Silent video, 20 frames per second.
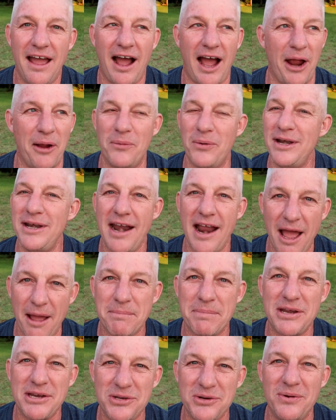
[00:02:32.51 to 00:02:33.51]
I would
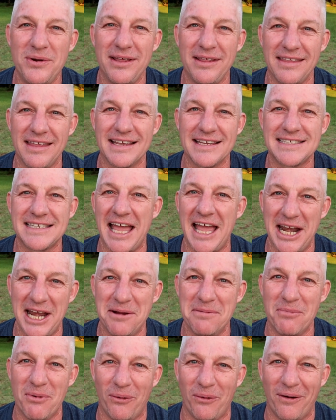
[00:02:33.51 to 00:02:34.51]
not be doing this
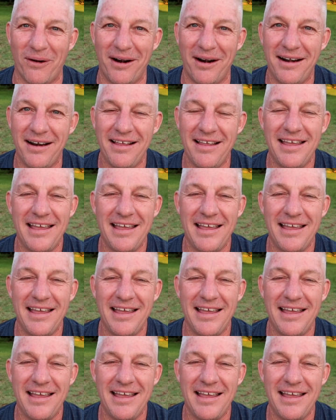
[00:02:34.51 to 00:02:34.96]
anymore